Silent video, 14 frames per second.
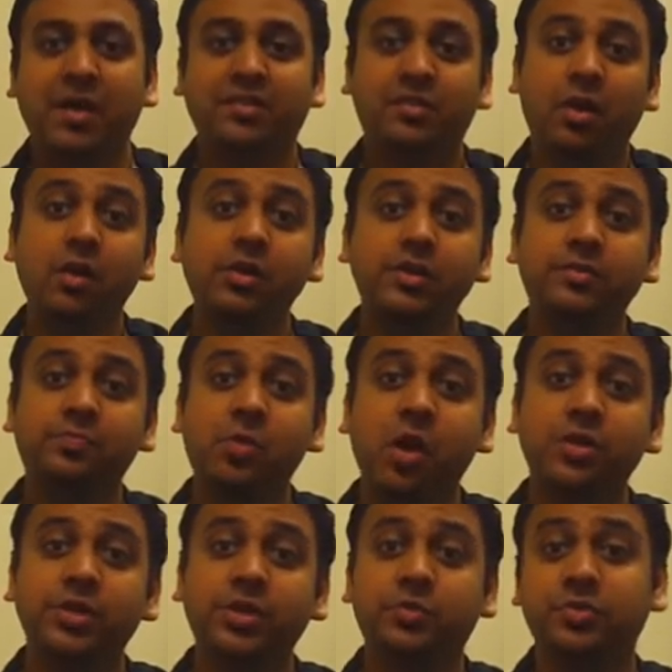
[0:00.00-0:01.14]
My Socrates
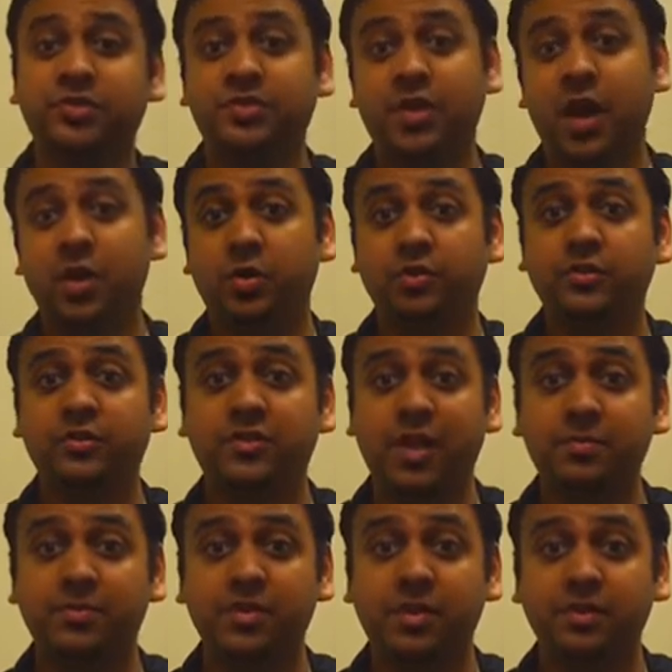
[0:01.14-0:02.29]
project was titled
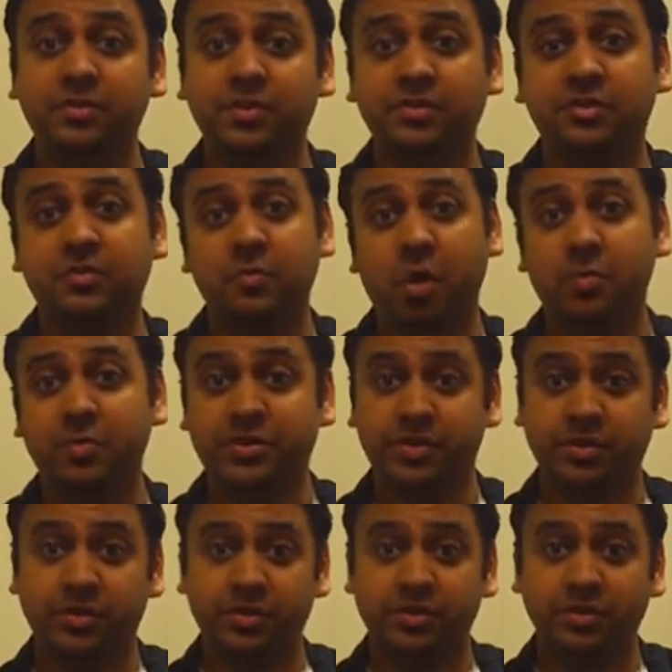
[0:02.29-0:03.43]
Stem Cells and Smart
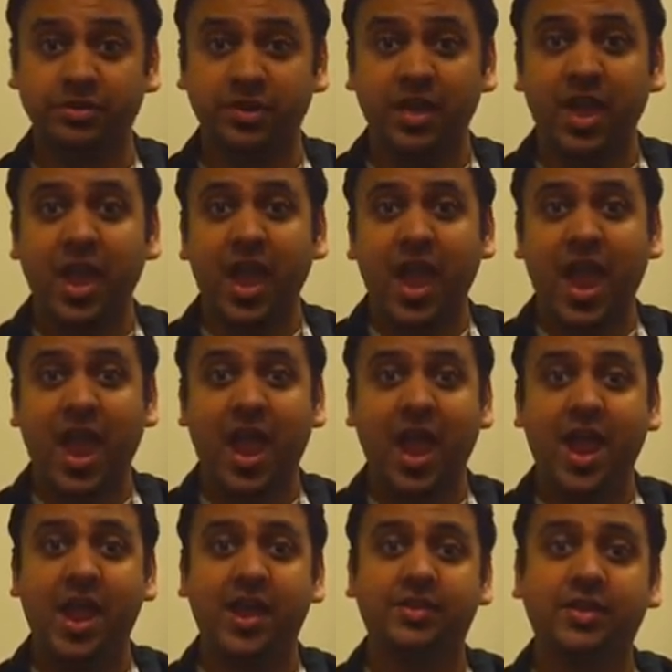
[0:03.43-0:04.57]
Materials,
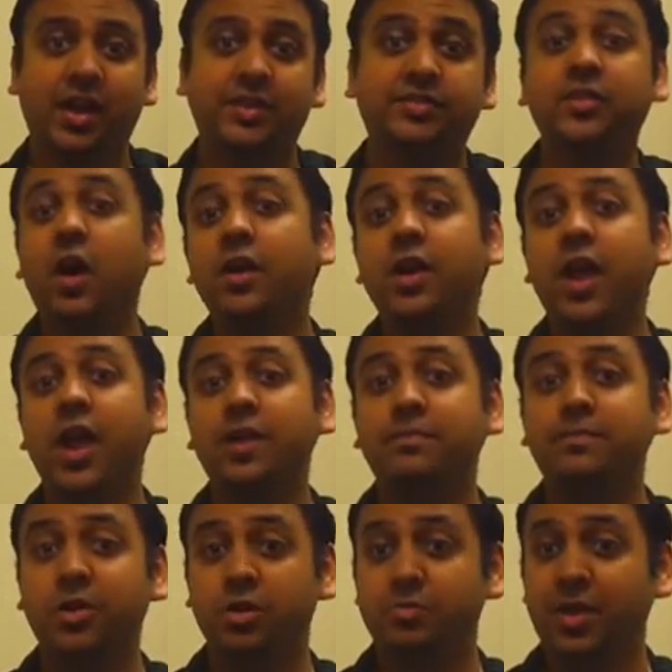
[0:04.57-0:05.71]
and I taught it
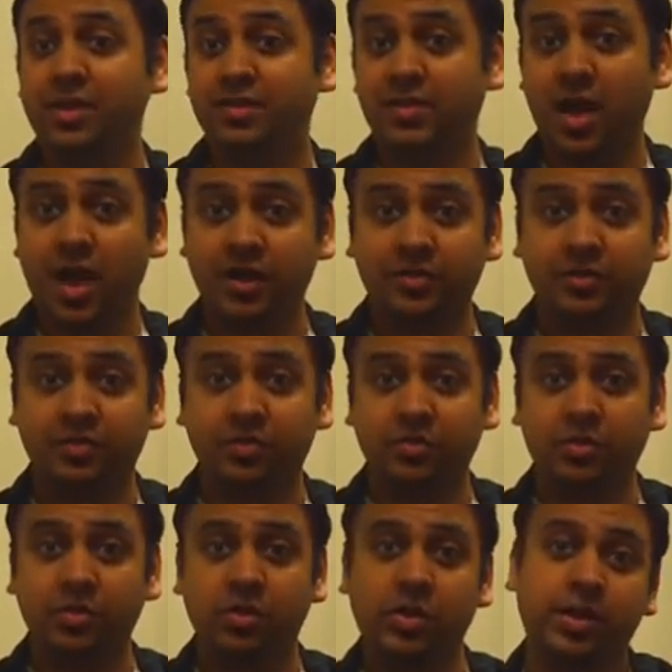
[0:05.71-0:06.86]
at Mesa High
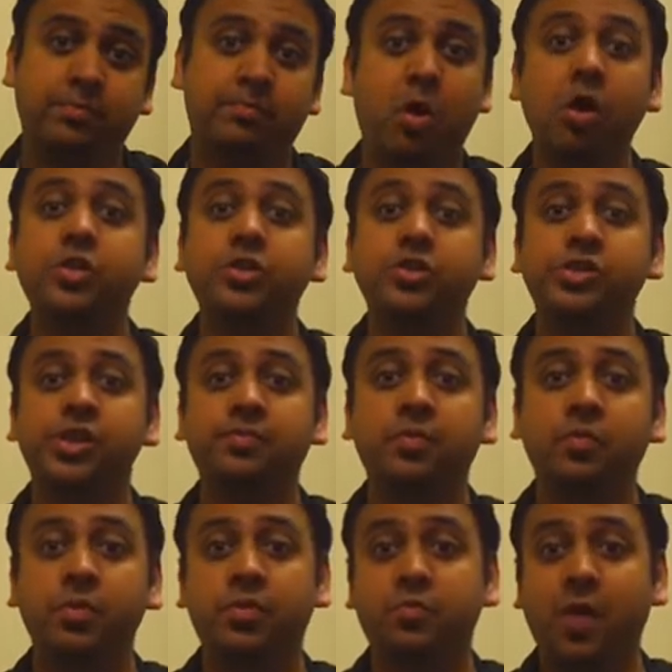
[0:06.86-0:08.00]
School in
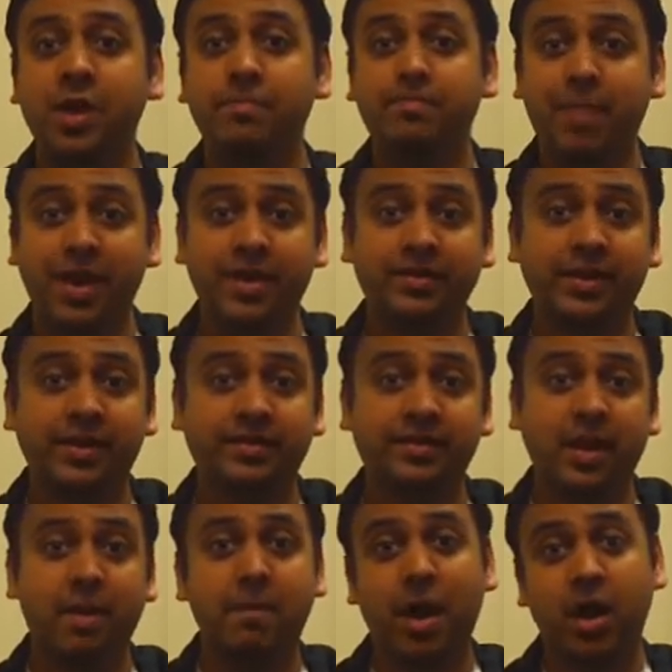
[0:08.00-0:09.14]
partnership with Ryan
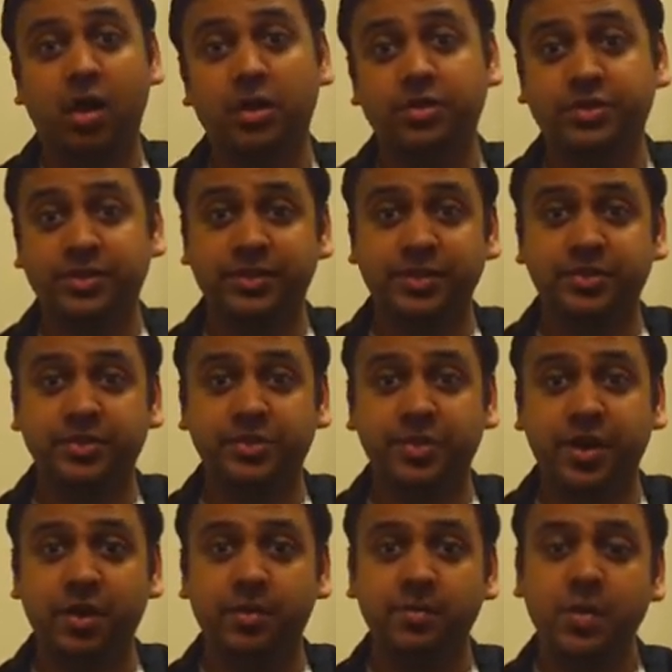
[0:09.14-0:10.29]
Benedict, a biology
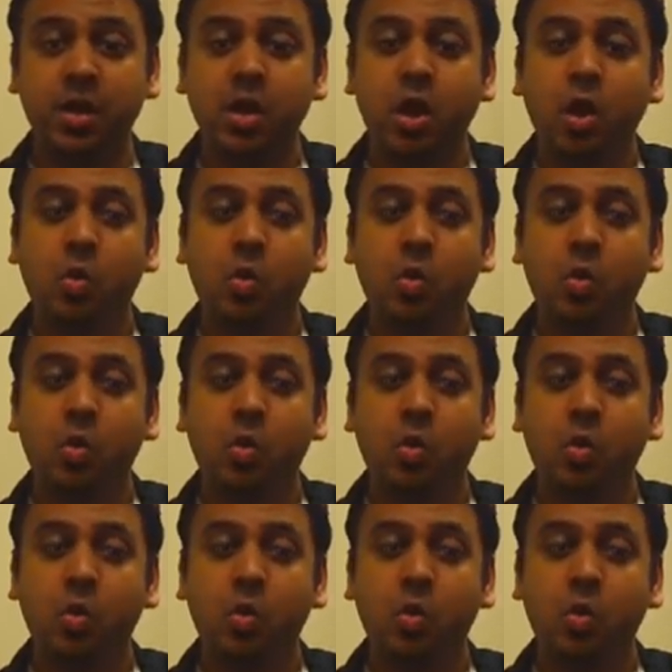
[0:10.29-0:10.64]
teacher there.